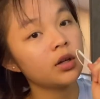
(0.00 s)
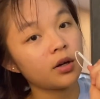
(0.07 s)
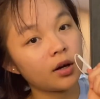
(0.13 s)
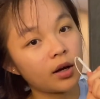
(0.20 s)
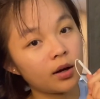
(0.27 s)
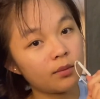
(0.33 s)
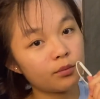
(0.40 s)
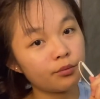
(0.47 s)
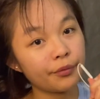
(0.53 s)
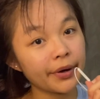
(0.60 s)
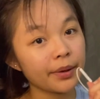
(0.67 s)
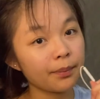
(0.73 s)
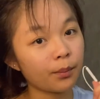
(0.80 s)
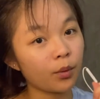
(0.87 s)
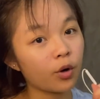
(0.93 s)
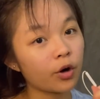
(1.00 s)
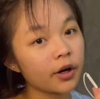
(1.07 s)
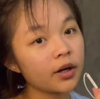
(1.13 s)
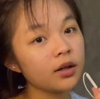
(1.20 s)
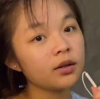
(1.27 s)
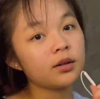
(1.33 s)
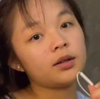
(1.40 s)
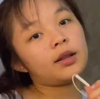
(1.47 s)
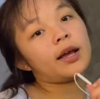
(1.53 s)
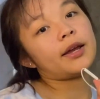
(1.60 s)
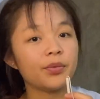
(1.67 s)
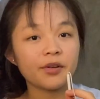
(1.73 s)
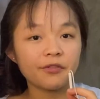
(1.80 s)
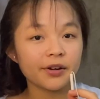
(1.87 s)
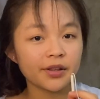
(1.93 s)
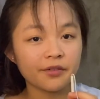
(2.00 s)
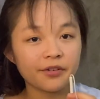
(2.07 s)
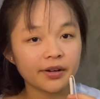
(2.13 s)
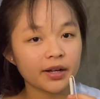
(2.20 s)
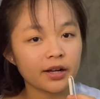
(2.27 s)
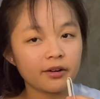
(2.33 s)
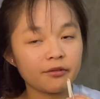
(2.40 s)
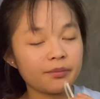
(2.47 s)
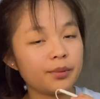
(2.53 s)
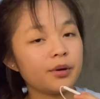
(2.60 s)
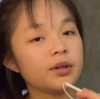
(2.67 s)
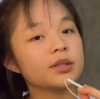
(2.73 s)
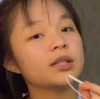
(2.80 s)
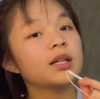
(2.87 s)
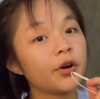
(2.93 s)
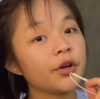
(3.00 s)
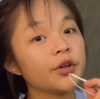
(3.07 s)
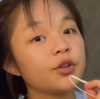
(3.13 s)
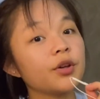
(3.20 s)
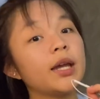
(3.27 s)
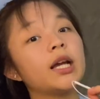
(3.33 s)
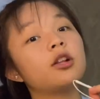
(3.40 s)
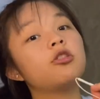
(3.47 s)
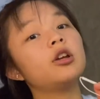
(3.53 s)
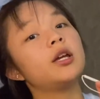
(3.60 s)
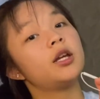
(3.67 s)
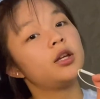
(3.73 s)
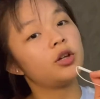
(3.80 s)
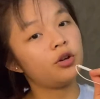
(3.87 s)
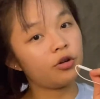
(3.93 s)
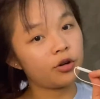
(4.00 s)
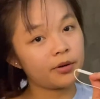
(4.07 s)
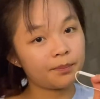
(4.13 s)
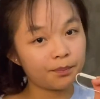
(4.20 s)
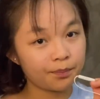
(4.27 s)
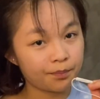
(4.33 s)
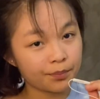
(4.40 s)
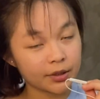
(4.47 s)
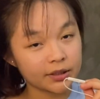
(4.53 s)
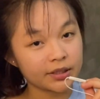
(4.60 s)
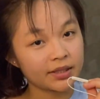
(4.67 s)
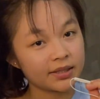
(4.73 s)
read more, like different kind of books for you to include in your personal